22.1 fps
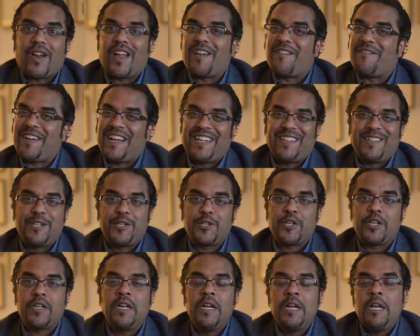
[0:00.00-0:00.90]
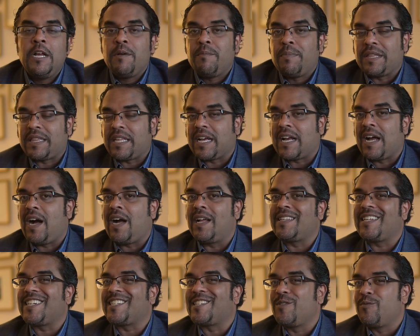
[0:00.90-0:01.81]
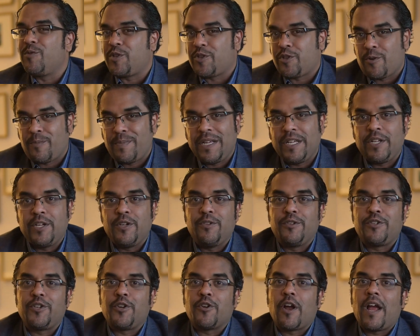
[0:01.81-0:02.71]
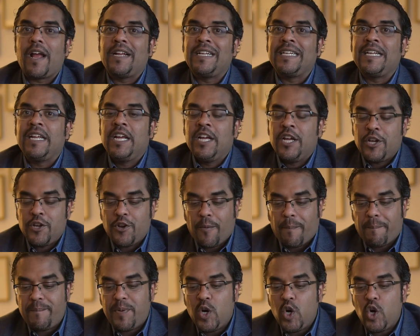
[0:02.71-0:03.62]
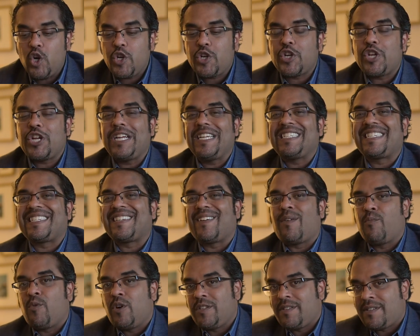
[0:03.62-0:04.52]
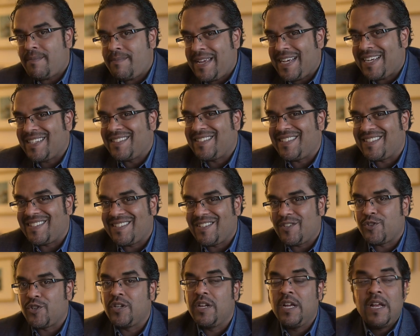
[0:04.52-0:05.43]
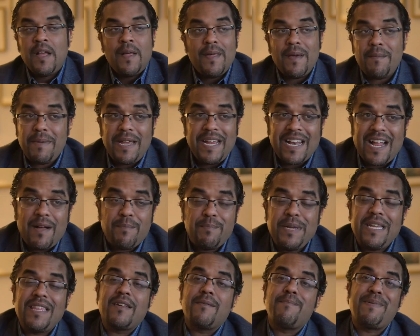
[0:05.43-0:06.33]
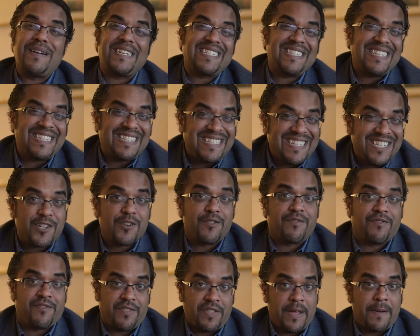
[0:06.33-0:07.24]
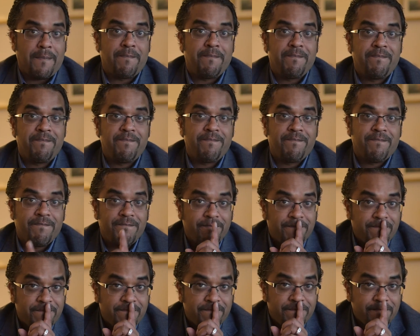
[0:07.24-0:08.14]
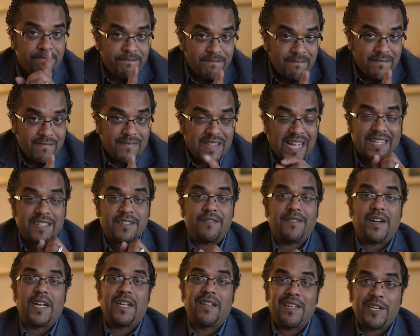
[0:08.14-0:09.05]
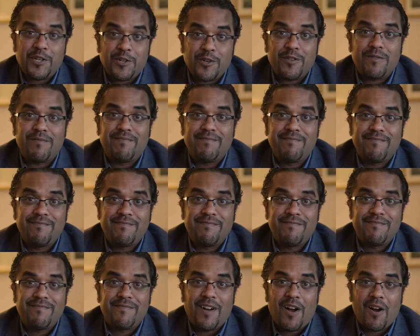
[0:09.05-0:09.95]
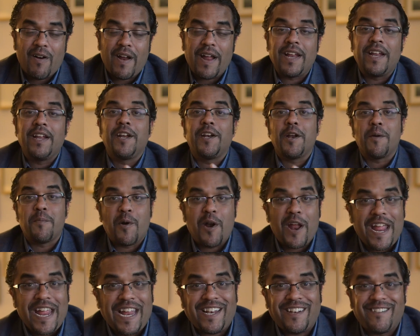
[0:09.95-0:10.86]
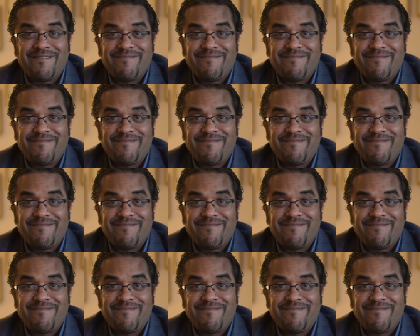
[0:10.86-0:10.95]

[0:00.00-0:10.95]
not a violation, but the context in which they're being used. You're pushing someone to make a decision that may not be the best decision for them. That's a violation. All right, number 8.